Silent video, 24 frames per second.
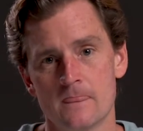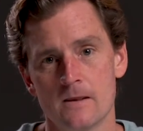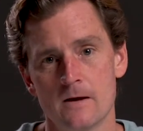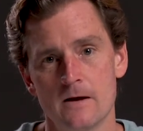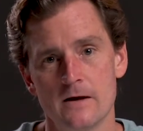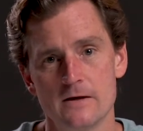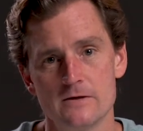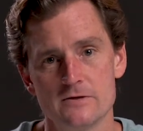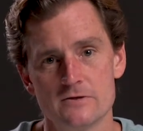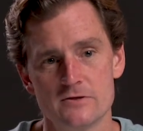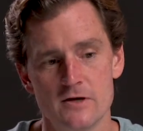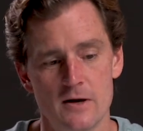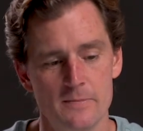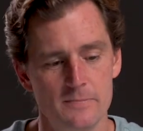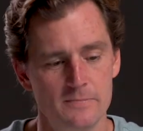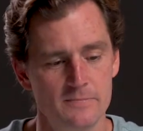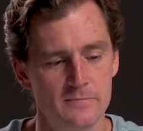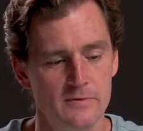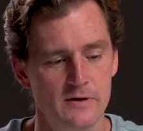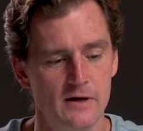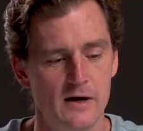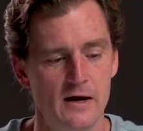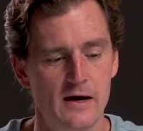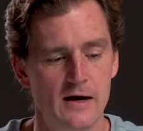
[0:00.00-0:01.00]
Right?
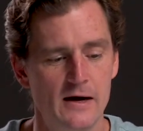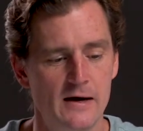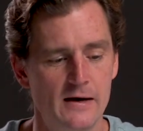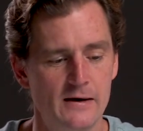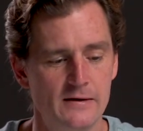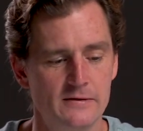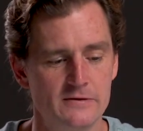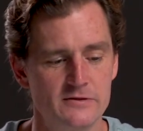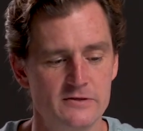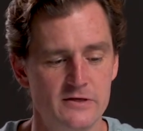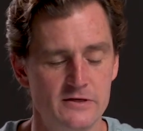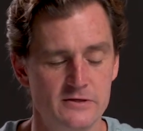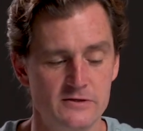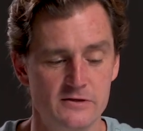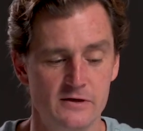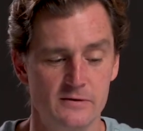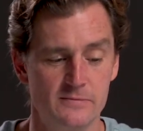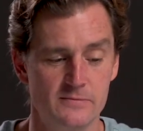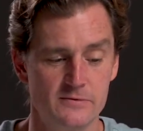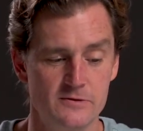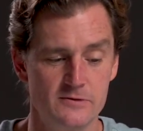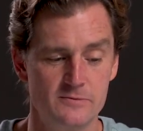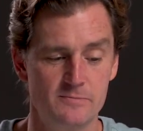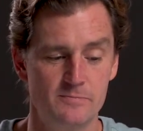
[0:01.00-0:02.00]
Some
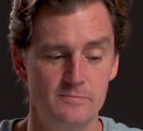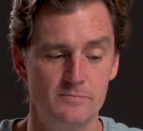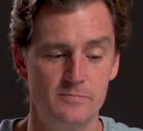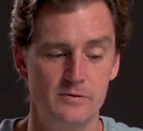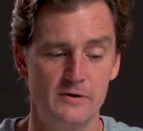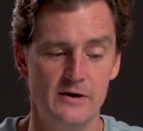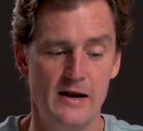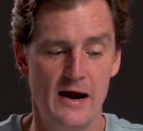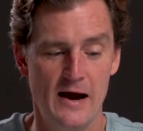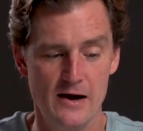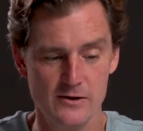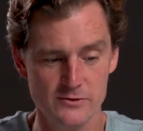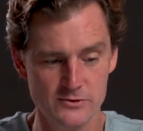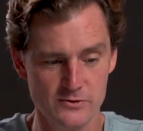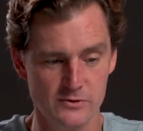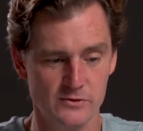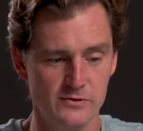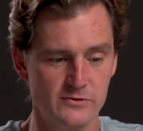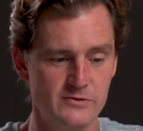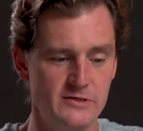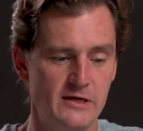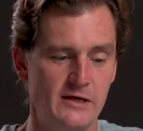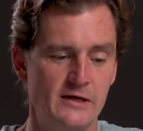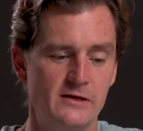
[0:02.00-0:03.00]
systems put
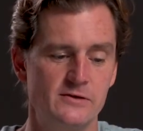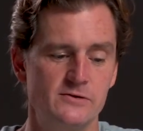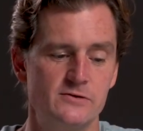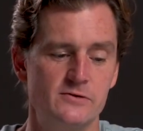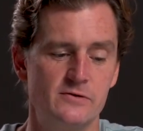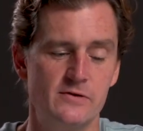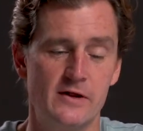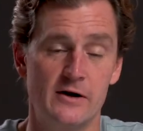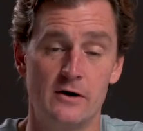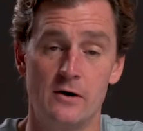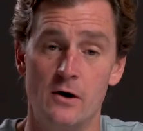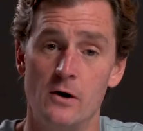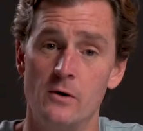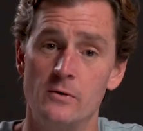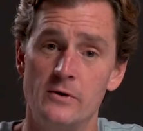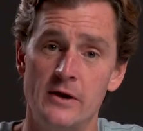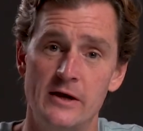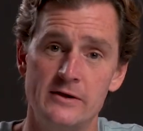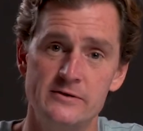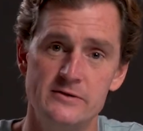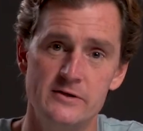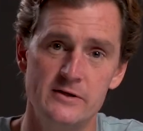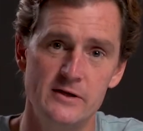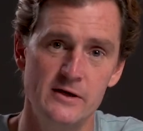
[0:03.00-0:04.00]
households into their own
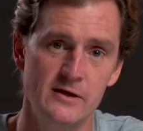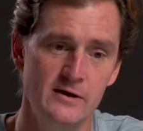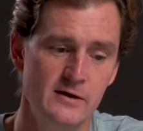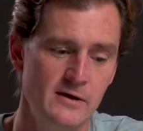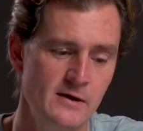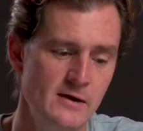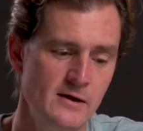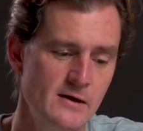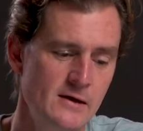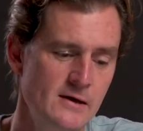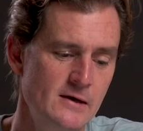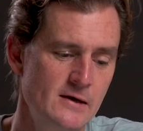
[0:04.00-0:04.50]
entity,